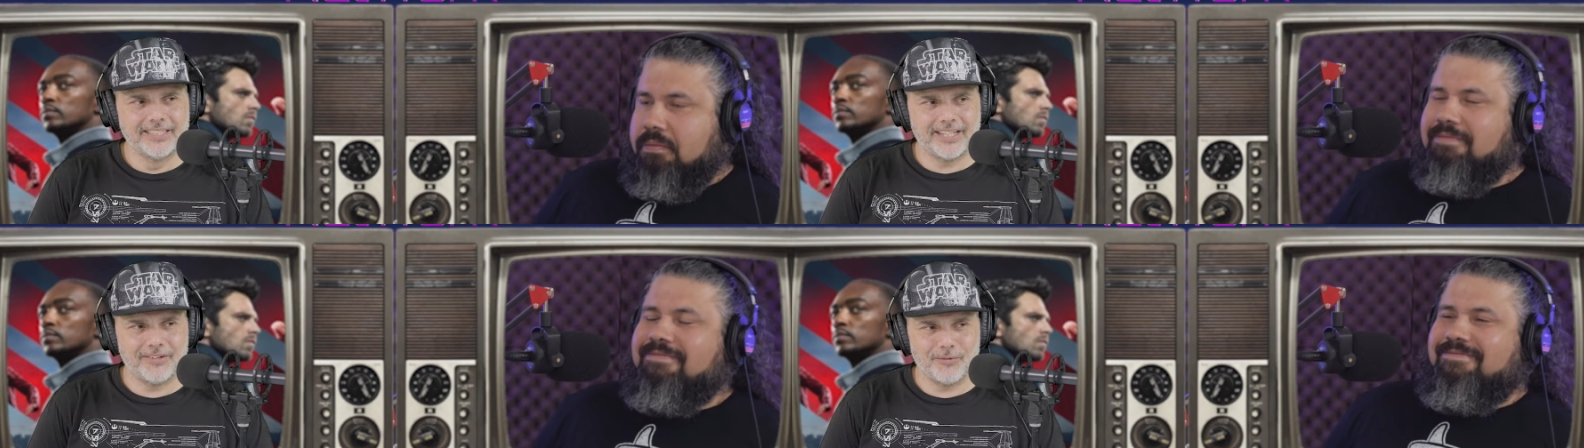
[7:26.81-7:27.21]

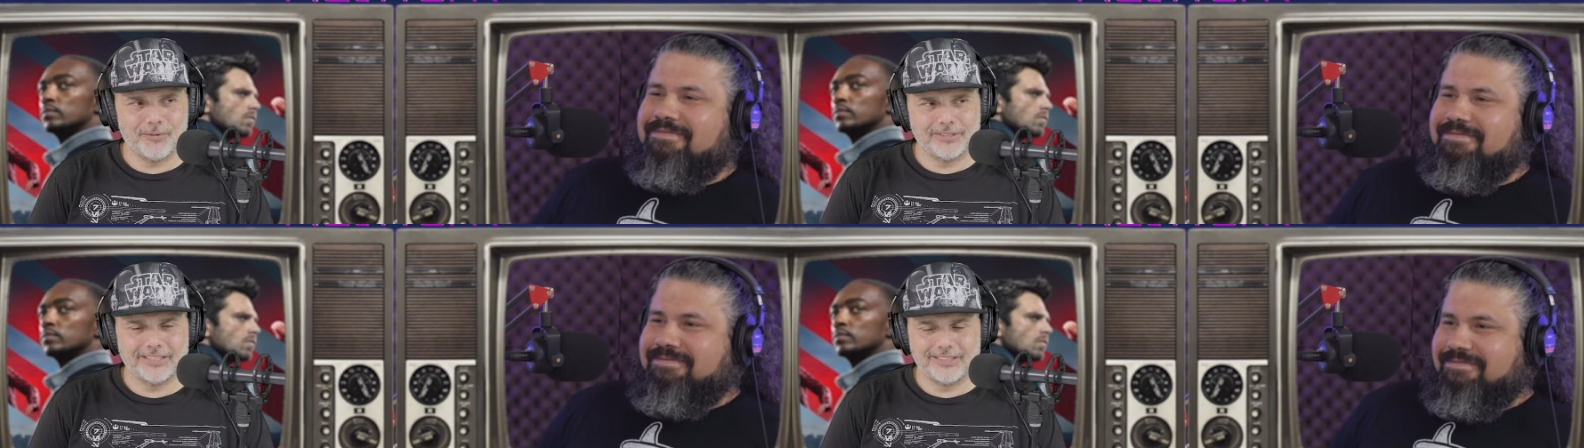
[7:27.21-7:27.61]
Speaker 1: that
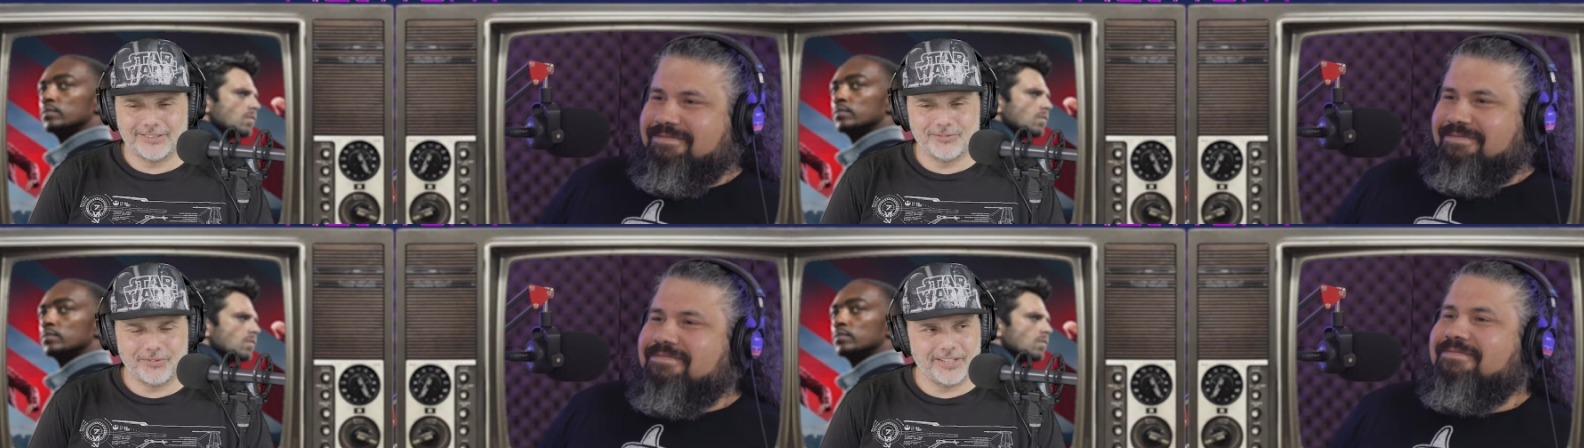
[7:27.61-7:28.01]
everyone that
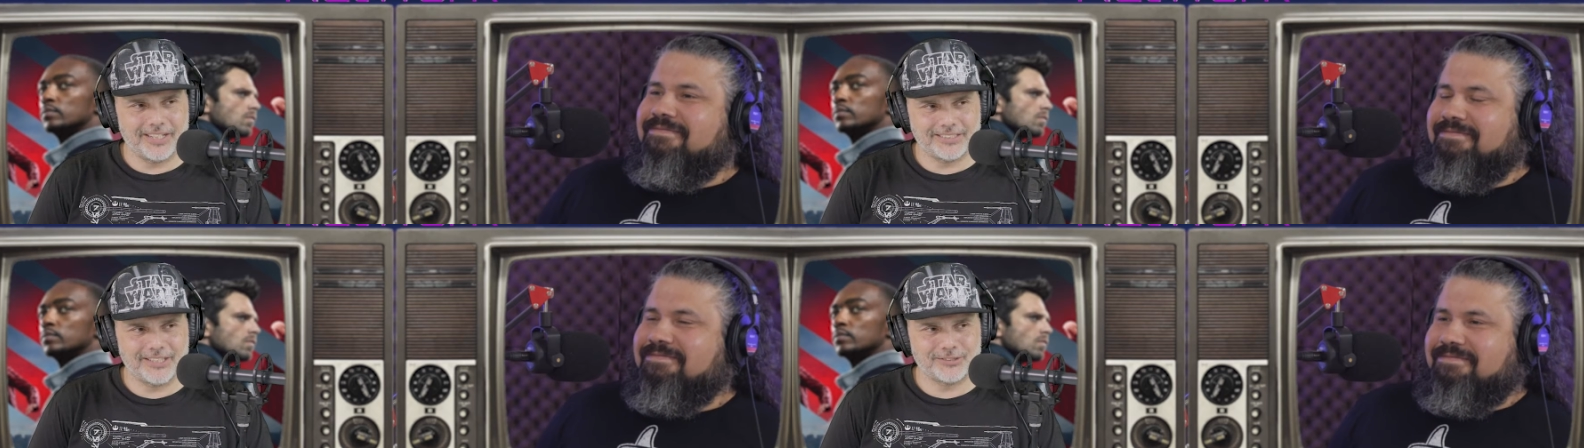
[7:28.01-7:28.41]
doesn't
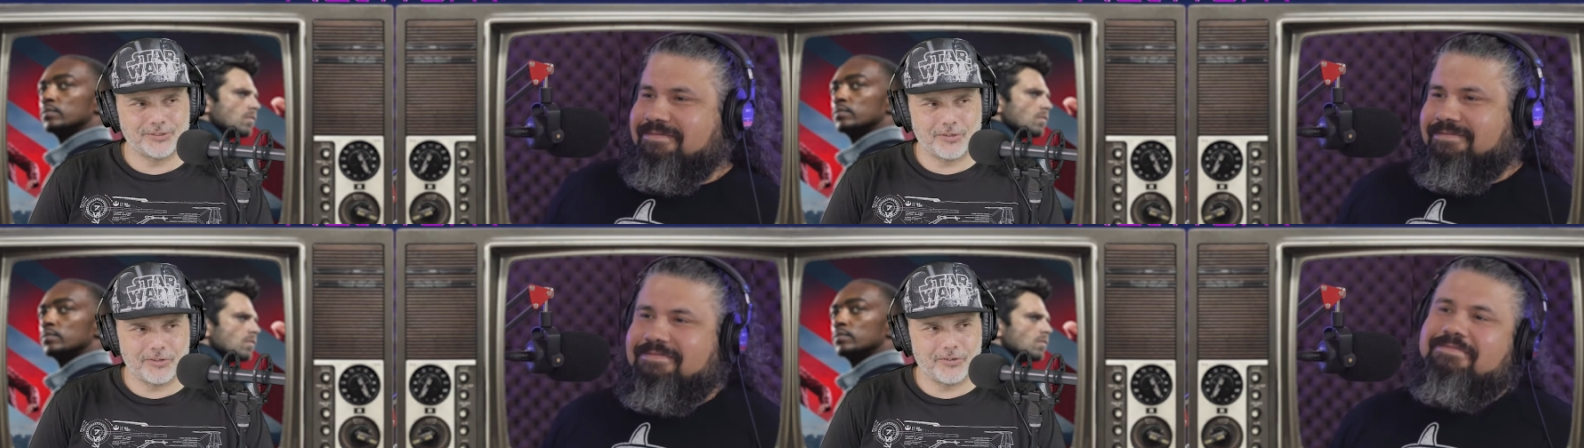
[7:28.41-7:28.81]
realize how
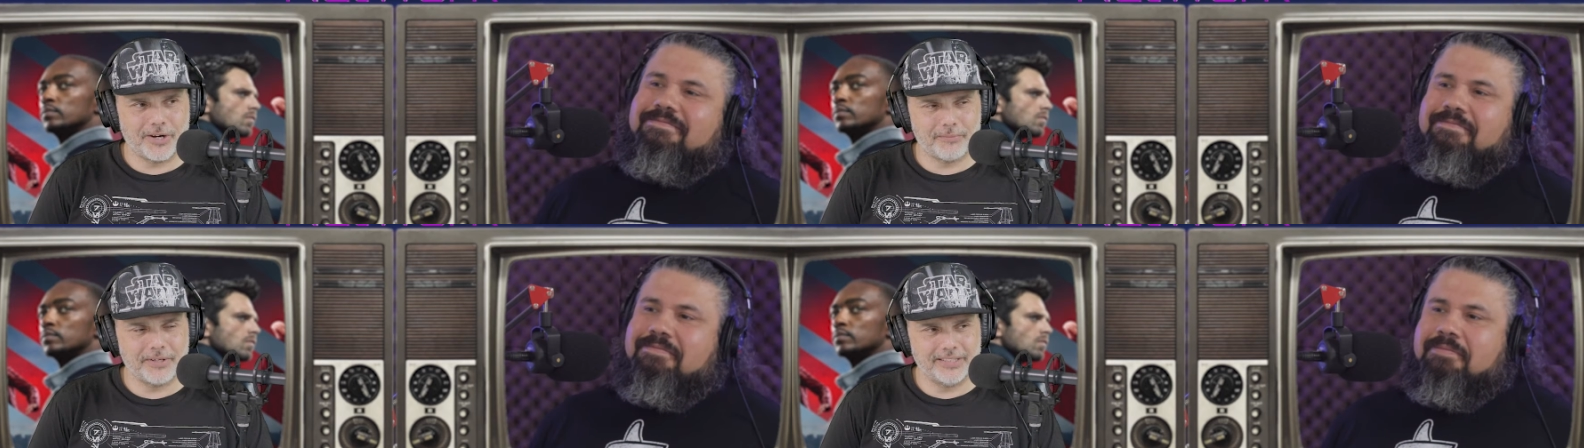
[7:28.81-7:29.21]
strong
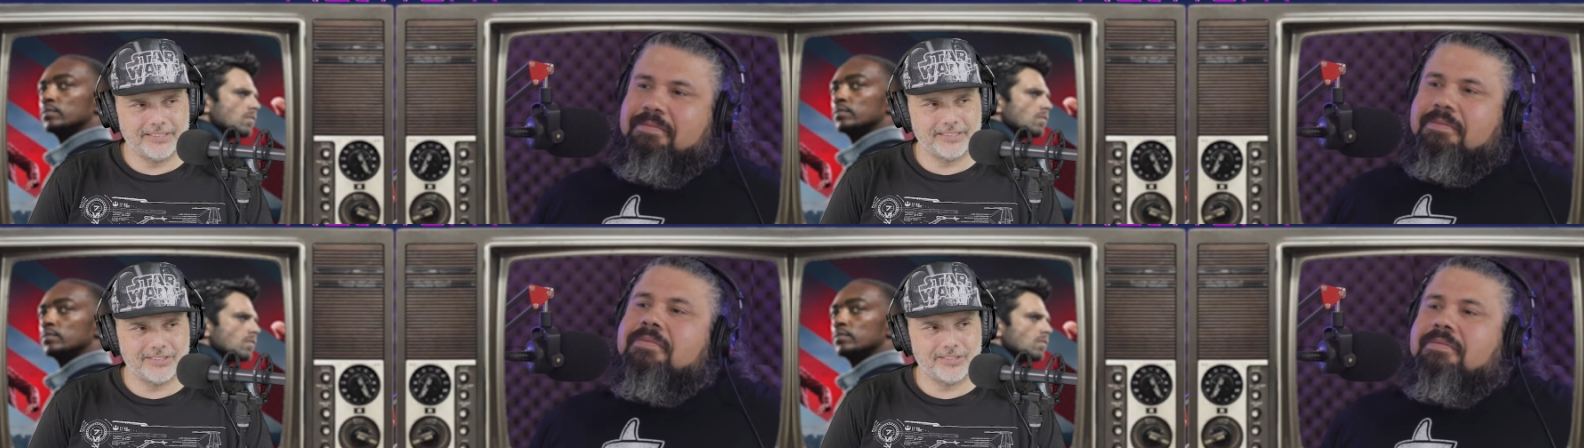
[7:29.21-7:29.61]
grandpa
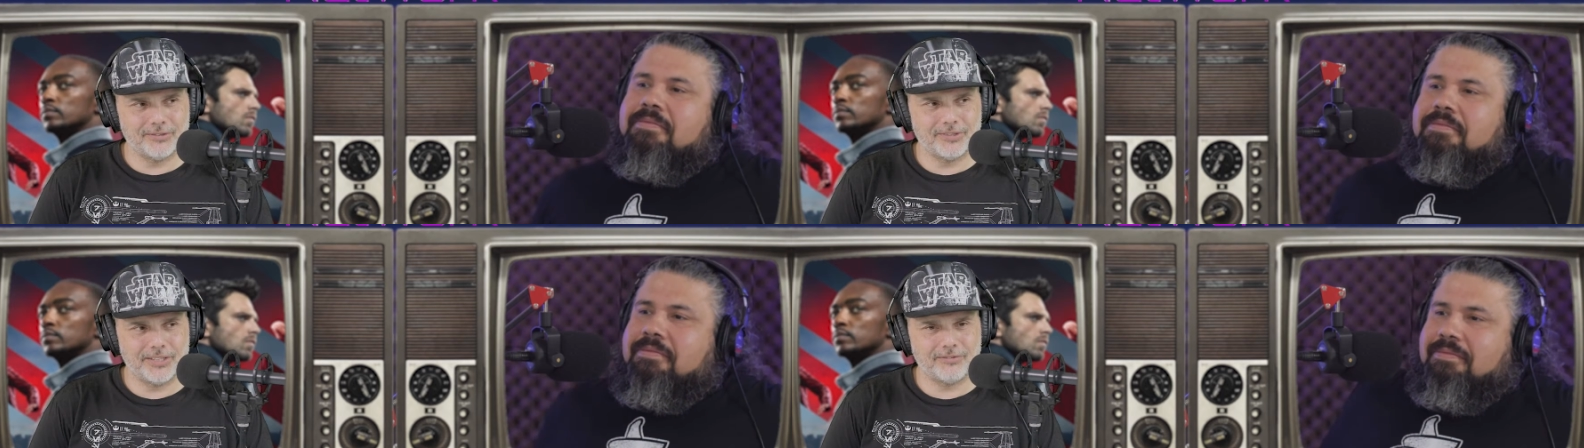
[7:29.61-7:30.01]
is
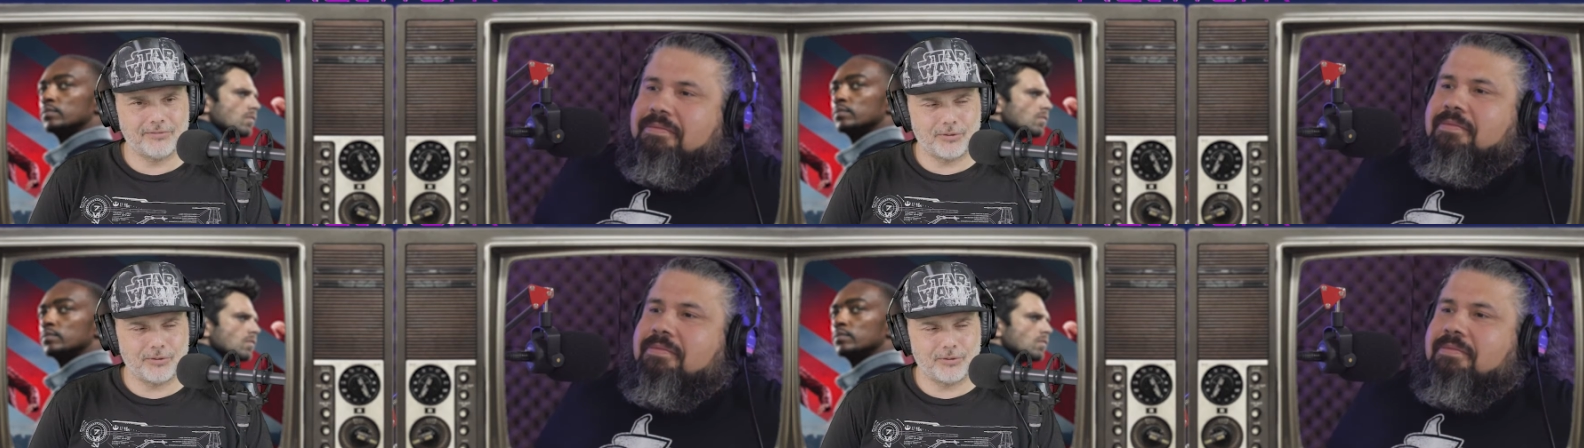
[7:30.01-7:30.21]
until he